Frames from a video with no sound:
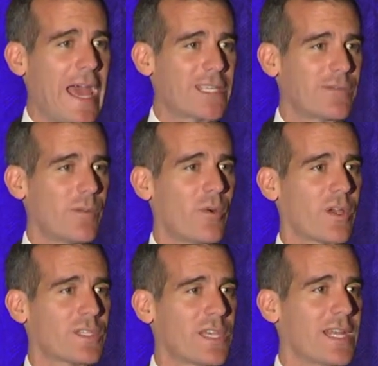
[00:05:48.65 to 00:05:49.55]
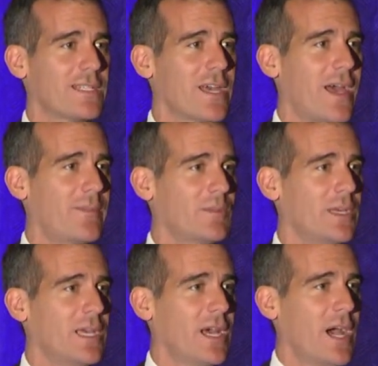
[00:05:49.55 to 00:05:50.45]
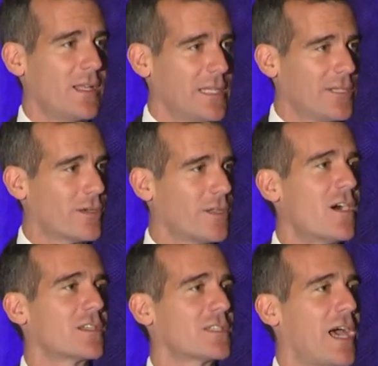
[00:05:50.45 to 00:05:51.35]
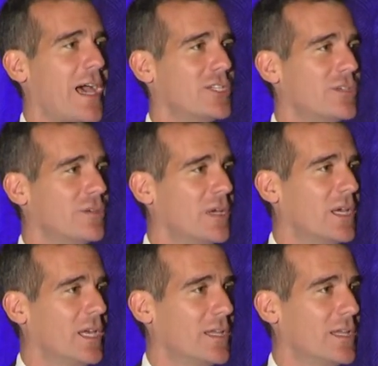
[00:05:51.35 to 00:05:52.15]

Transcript: ask for a more exciting time to be a leader alongside you